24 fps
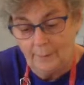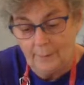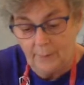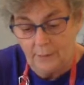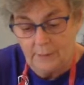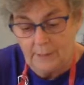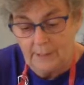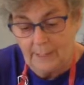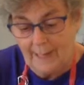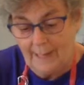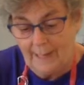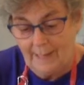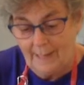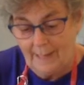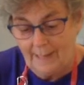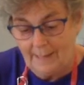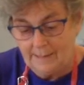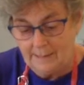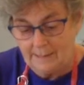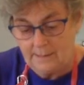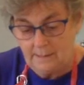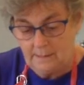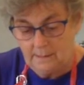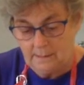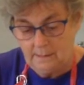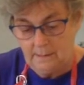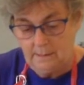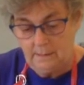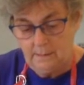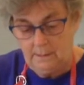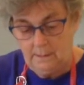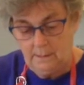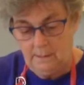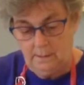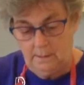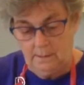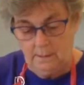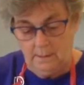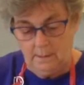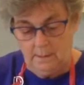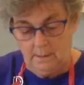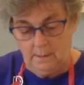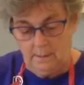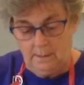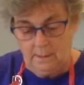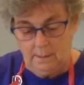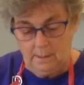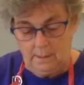going to add
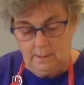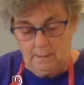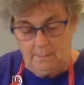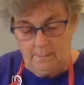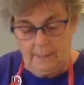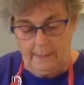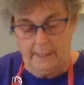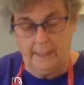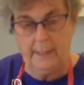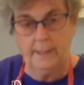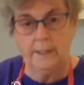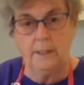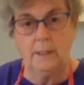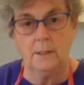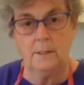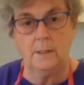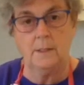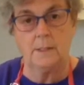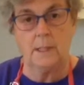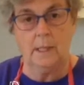my onions,